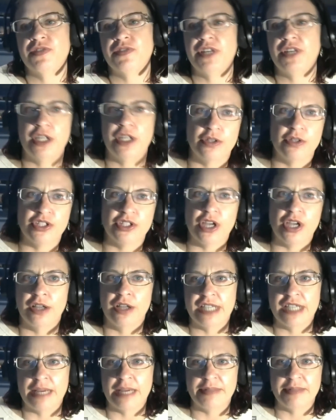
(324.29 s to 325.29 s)
videos, all
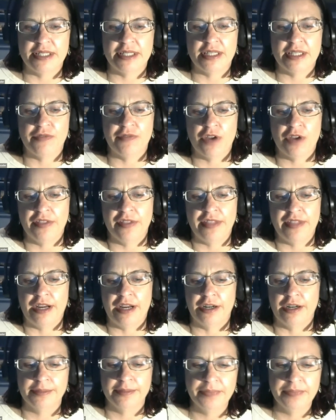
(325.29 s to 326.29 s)
types of stuff on
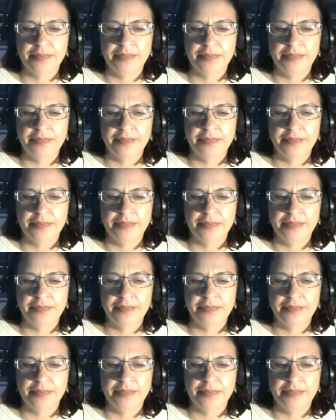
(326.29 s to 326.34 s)
there.